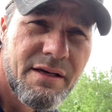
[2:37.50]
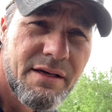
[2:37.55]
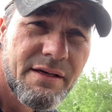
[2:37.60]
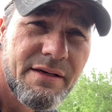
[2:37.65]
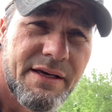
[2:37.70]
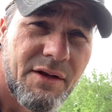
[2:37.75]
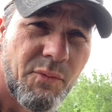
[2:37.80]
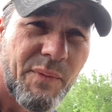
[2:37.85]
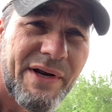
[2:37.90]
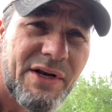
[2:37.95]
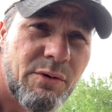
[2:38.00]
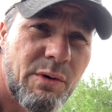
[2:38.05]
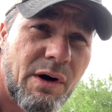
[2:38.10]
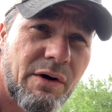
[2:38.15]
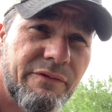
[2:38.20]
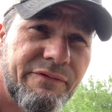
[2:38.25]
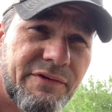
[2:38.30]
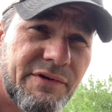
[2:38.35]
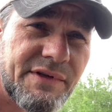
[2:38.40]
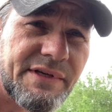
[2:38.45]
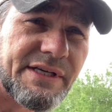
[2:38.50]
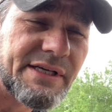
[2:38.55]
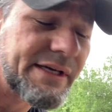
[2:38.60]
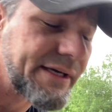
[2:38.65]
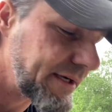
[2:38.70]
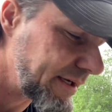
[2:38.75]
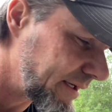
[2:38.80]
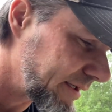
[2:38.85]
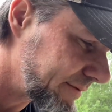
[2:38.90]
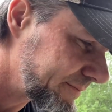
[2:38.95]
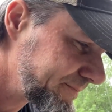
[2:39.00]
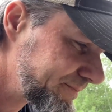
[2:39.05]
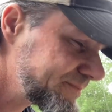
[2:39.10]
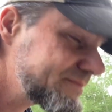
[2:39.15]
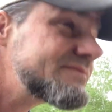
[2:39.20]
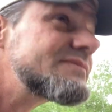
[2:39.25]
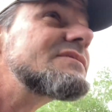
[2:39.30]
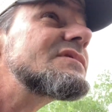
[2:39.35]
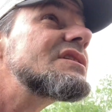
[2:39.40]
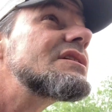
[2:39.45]
get a window out for the
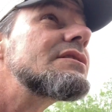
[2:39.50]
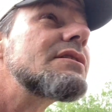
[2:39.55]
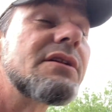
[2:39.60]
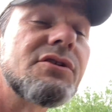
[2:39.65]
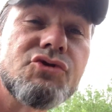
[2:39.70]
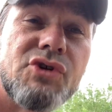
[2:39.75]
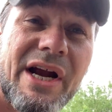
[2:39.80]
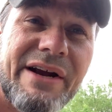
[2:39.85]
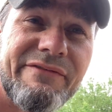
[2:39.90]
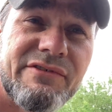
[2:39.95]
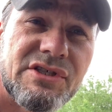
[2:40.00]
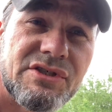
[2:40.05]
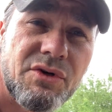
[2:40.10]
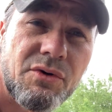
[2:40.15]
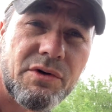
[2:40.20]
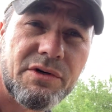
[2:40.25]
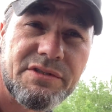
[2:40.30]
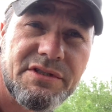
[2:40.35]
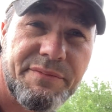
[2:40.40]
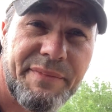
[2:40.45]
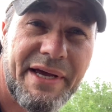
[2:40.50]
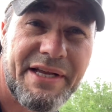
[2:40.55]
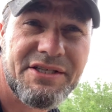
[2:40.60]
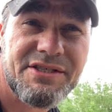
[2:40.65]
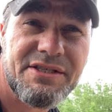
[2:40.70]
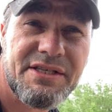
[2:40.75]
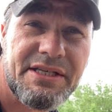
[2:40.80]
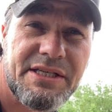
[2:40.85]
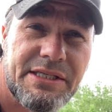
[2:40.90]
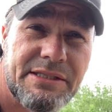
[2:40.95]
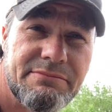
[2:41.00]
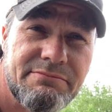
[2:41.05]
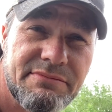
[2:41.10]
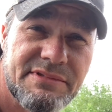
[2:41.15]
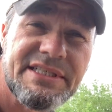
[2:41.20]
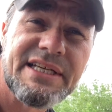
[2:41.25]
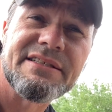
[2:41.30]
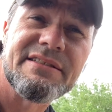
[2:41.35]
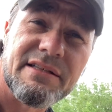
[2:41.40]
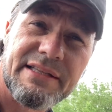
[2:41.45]
driver's door to match the
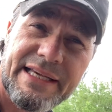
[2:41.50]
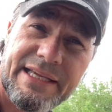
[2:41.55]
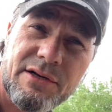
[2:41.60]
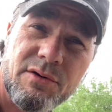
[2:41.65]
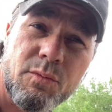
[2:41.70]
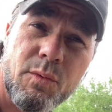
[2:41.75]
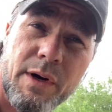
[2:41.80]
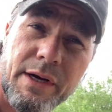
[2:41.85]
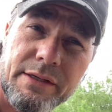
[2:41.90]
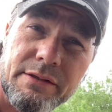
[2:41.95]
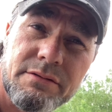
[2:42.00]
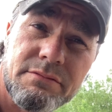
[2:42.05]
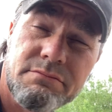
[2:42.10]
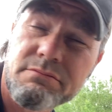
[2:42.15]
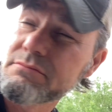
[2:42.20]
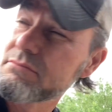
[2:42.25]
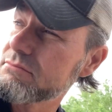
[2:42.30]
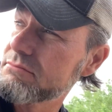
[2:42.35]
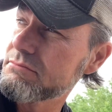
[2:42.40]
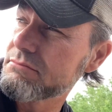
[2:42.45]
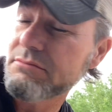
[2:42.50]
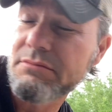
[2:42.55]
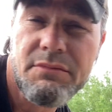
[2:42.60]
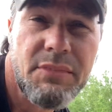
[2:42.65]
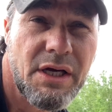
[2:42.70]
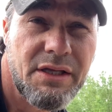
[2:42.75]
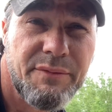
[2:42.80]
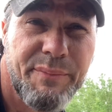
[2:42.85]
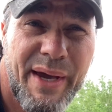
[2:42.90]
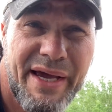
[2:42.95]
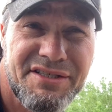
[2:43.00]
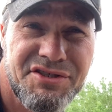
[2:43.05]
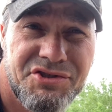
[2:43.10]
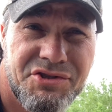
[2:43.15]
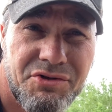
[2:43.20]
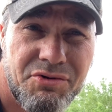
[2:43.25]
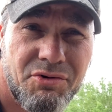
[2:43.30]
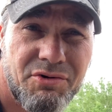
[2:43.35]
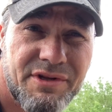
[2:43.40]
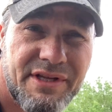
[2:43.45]
tintillated one on the passenger
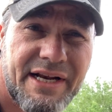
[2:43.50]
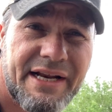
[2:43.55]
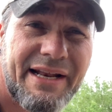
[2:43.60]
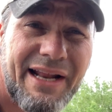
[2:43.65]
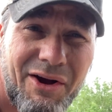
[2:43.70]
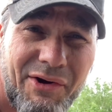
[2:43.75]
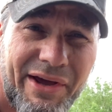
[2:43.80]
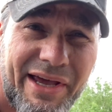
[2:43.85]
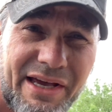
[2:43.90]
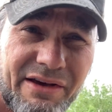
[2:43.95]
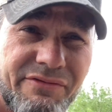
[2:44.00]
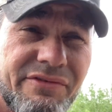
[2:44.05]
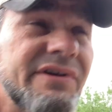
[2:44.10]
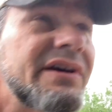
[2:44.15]
door that I now have.